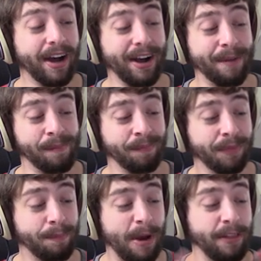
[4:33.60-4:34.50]
Um,
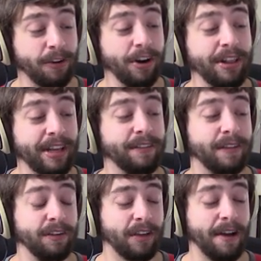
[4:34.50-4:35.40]
but during these
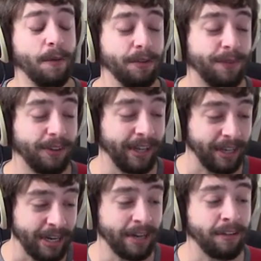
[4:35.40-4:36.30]
things, I always felt like
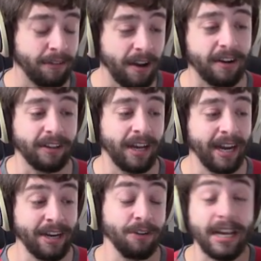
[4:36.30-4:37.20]
you needed to talk a
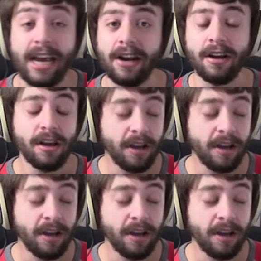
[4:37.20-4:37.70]
lot, and you did.